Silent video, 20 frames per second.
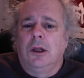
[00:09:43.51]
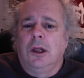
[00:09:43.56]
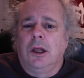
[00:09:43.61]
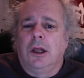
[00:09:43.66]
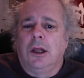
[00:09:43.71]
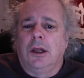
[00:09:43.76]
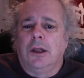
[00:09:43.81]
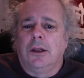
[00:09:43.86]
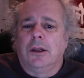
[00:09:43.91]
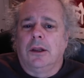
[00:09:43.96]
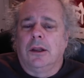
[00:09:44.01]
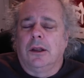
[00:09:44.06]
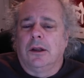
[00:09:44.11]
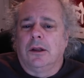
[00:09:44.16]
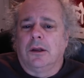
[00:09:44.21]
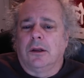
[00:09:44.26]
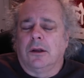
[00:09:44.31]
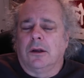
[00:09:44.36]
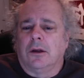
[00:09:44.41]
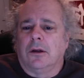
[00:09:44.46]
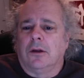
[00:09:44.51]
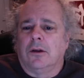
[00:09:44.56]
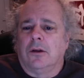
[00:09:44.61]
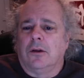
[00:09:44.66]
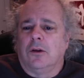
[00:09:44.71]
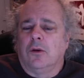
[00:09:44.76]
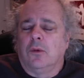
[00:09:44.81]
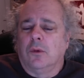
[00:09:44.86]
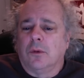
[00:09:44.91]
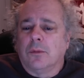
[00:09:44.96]
and that
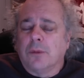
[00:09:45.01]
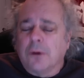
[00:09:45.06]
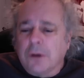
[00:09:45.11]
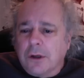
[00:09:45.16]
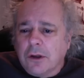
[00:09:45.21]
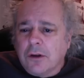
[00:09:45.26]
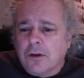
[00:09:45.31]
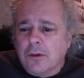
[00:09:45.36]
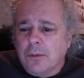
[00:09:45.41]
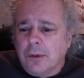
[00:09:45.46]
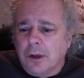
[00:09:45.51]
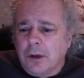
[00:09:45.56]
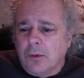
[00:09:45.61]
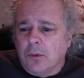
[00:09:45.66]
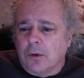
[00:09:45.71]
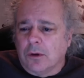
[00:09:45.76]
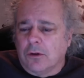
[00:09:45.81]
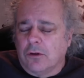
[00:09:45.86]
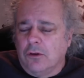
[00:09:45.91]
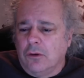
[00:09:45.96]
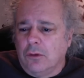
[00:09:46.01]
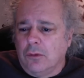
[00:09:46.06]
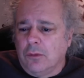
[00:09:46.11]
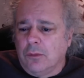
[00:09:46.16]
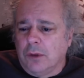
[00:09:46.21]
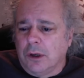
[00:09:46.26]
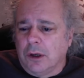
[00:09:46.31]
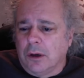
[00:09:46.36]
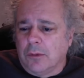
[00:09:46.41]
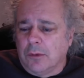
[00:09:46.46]
you will participate once you
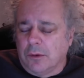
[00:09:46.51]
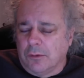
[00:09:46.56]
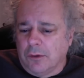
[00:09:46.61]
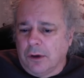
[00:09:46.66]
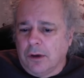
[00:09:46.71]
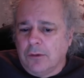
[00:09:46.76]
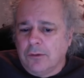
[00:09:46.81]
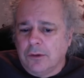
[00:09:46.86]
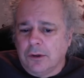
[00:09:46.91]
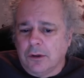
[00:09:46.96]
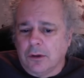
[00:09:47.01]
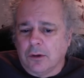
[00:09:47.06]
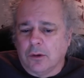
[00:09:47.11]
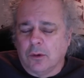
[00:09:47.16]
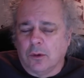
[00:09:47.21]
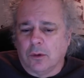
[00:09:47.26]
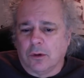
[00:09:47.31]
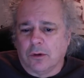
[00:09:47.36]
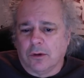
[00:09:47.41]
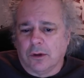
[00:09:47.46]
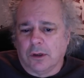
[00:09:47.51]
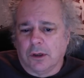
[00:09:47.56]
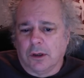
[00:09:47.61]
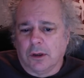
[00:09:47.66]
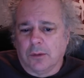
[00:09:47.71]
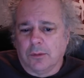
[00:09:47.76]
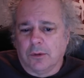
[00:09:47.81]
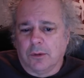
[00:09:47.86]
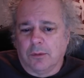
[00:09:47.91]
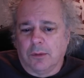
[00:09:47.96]
become involved in a course and
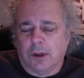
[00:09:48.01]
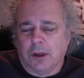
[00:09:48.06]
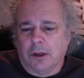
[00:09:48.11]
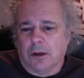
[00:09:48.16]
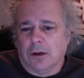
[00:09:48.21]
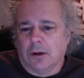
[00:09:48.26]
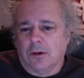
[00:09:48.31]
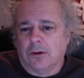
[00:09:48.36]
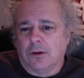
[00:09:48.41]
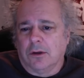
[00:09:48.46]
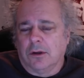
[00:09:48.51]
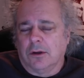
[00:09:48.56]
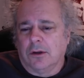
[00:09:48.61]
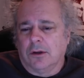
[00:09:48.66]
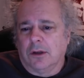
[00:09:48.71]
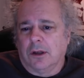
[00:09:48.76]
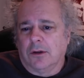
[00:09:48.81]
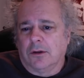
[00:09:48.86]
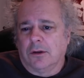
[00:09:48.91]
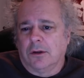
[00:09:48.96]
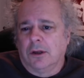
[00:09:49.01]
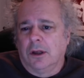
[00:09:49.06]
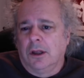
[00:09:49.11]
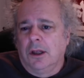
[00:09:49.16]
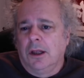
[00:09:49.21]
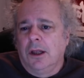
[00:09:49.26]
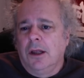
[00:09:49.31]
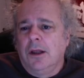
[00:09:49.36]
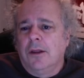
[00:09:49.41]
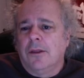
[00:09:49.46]
help to make it a success.
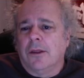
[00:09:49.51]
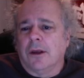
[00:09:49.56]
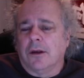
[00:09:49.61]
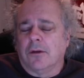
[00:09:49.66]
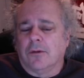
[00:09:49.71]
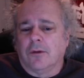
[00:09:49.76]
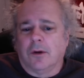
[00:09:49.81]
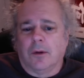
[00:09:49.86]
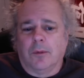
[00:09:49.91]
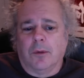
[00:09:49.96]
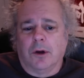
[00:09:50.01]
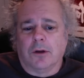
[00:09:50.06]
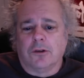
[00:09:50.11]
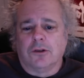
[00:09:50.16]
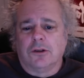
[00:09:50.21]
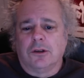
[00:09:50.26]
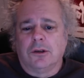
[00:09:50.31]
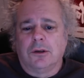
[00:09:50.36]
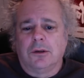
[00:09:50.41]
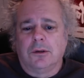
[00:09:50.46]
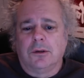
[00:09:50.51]
Thanks very much.